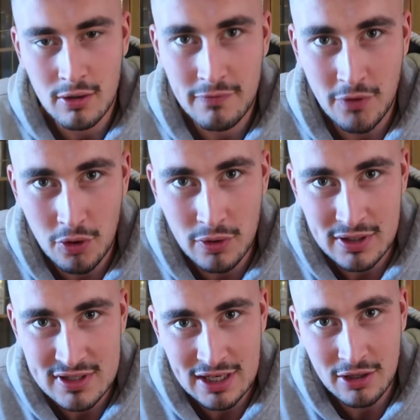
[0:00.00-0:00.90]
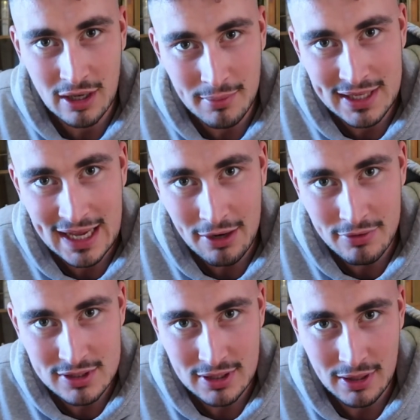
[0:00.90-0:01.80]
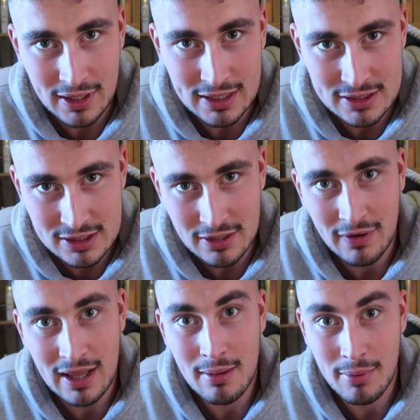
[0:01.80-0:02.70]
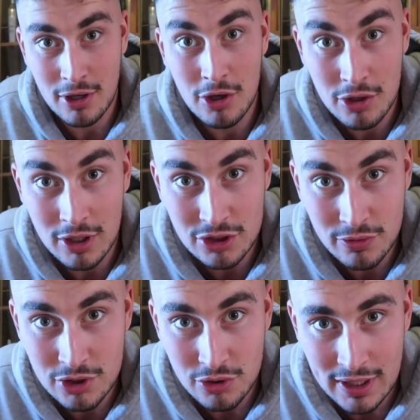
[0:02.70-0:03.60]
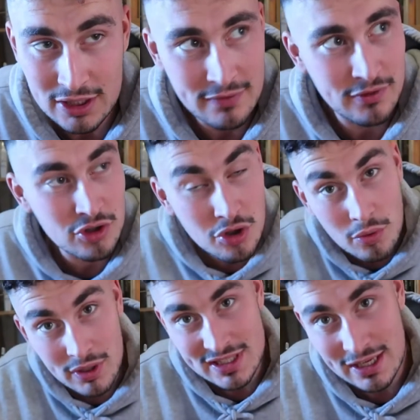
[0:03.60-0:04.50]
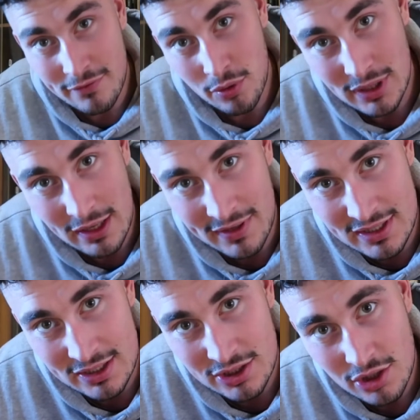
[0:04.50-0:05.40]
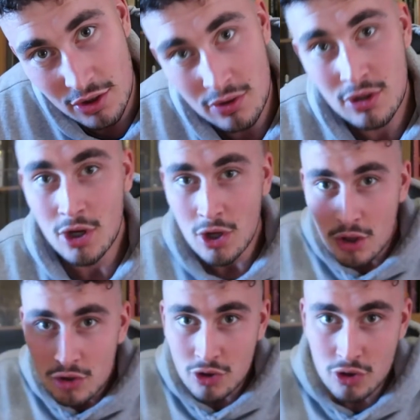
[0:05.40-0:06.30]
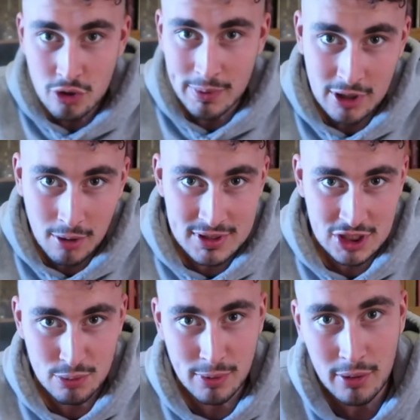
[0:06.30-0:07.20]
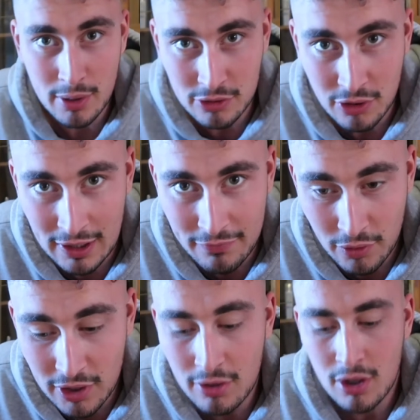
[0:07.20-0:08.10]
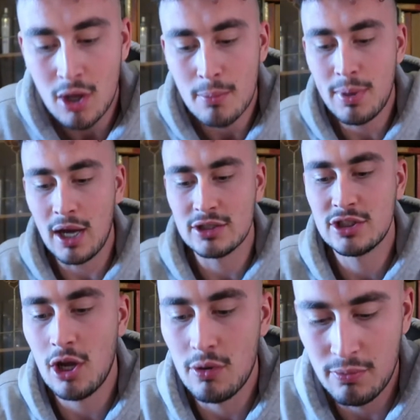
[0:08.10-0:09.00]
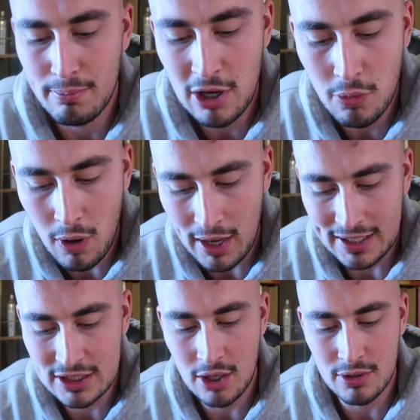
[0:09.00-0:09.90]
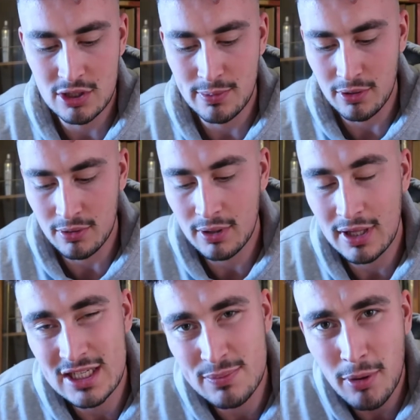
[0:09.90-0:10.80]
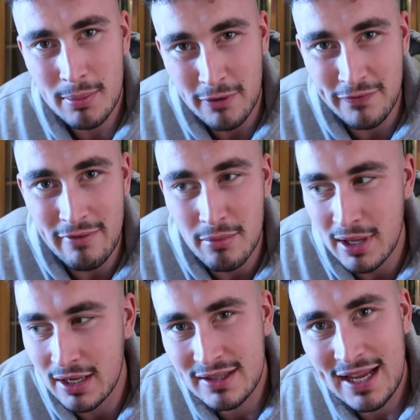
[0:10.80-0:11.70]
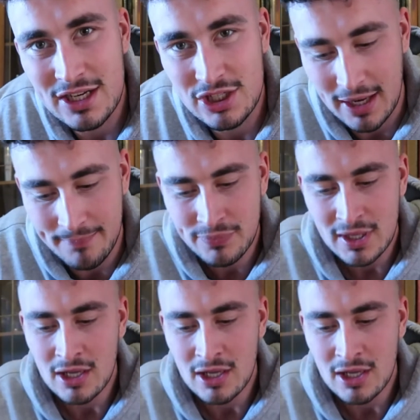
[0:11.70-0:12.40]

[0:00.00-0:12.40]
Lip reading: food and telling you how many calories in things and stuff like that. But I know you guys do enjoy that. So if you do wanna see a full day of eating soon, do drop in the comment section below and I'll do that for you. But so, meal one is going to be, this is probably my favorite meal of the day actually.